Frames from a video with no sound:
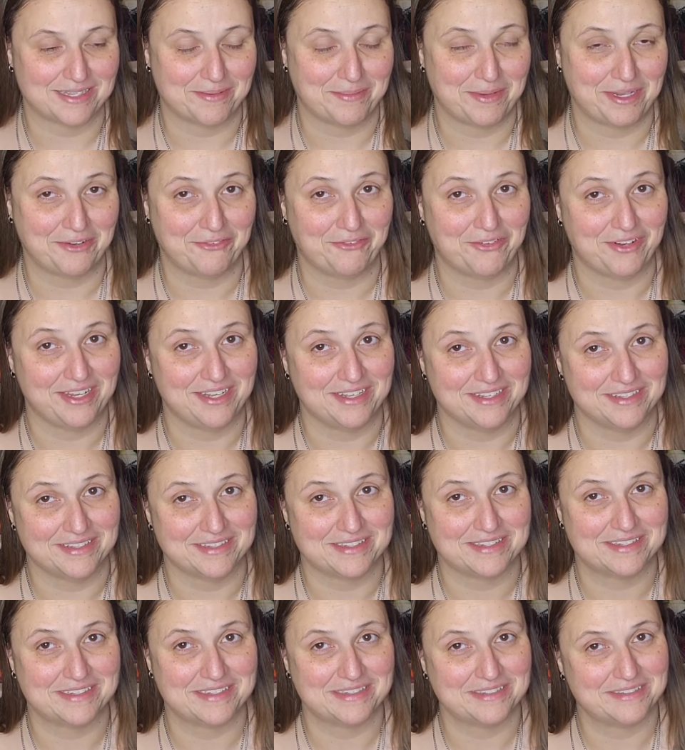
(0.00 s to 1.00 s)
I mean, if it
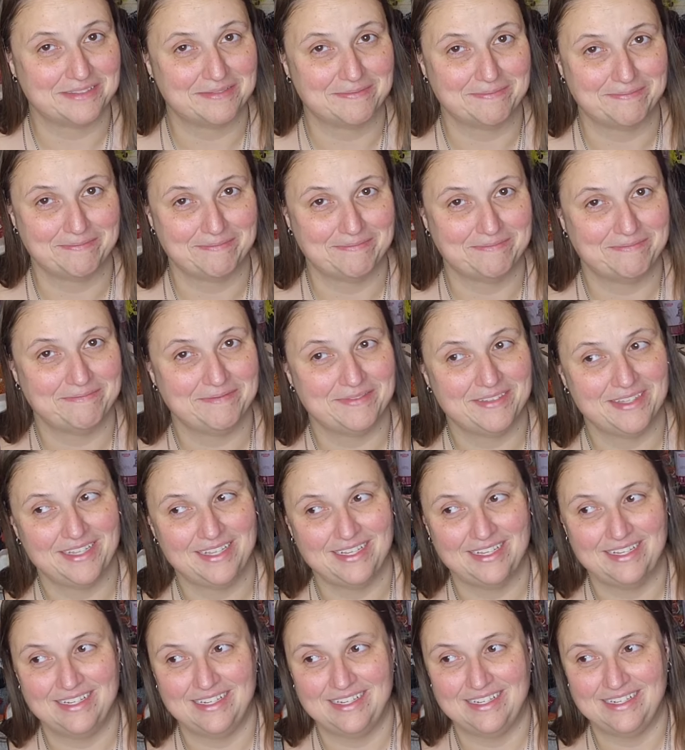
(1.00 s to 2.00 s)
is,
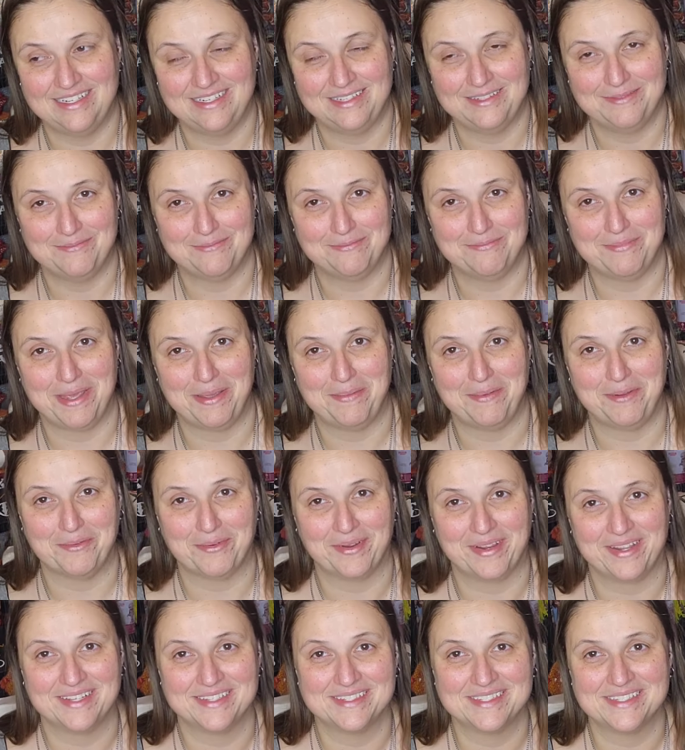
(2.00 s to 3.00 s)
maybe
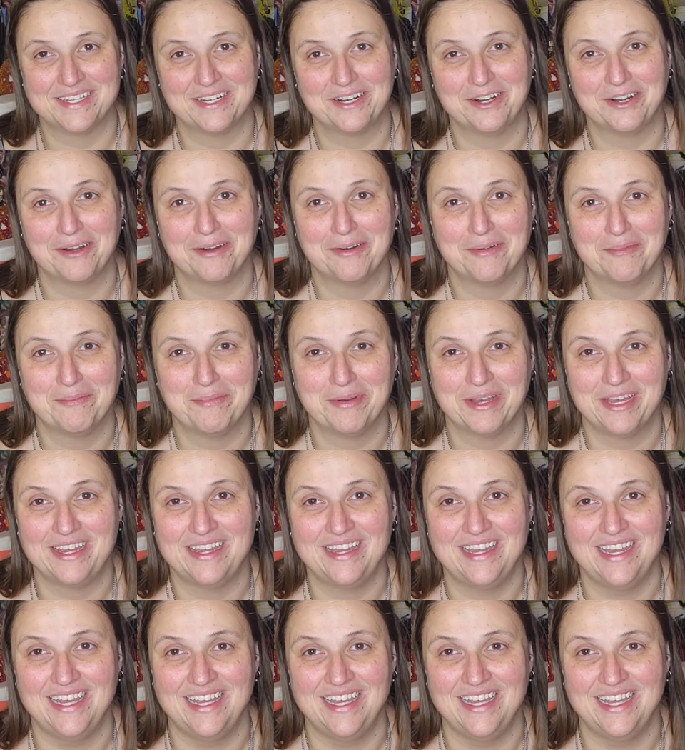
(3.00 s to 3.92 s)
reconsider, but